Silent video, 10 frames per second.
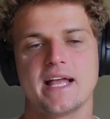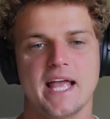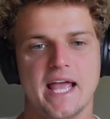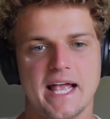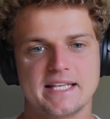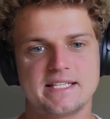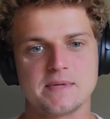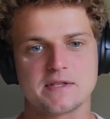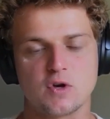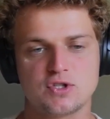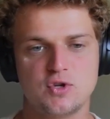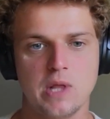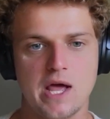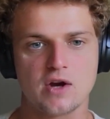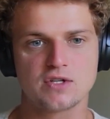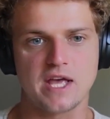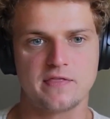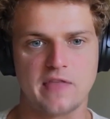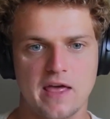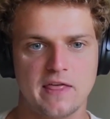it seems like those two layers
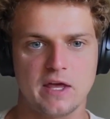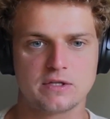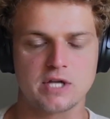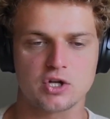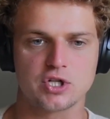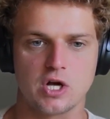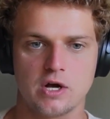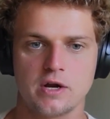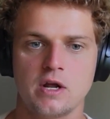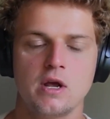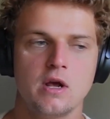that you touched on,